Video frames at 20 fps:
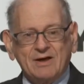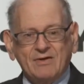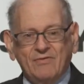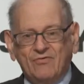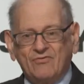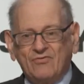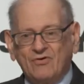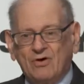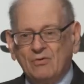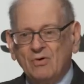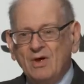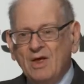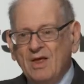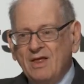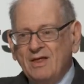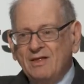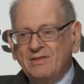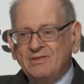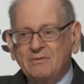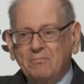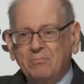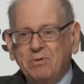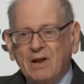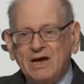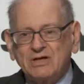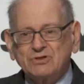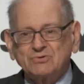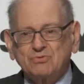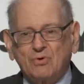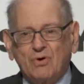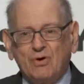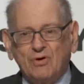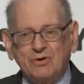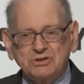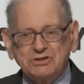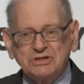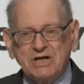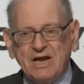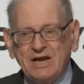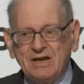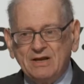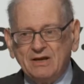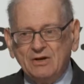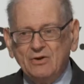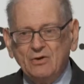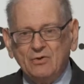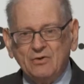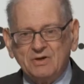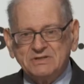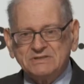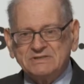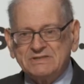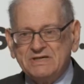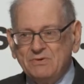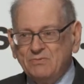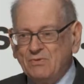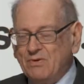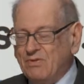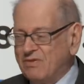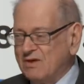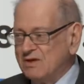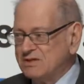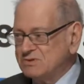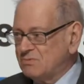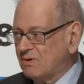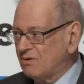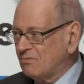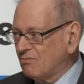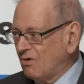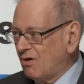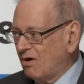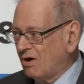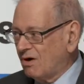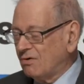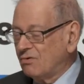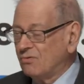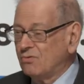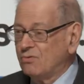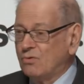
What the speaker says: And so the blocks were all chained, and you could see when things went wrong.